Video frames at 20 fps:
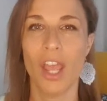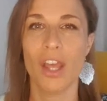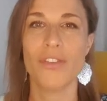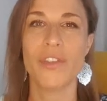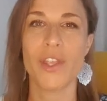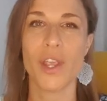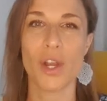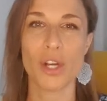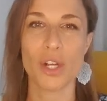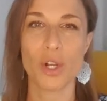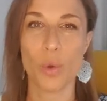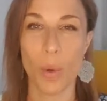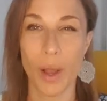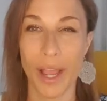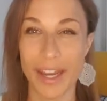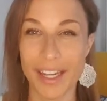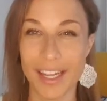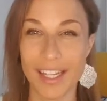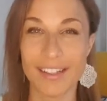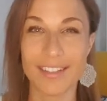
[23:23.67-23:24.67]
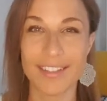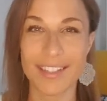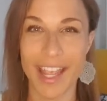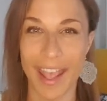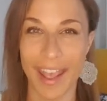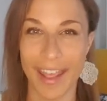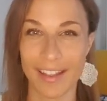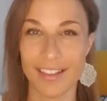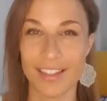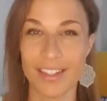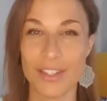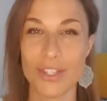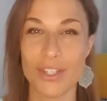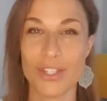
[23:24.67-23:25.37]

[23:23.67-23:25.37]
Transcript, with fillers: they're quite intense.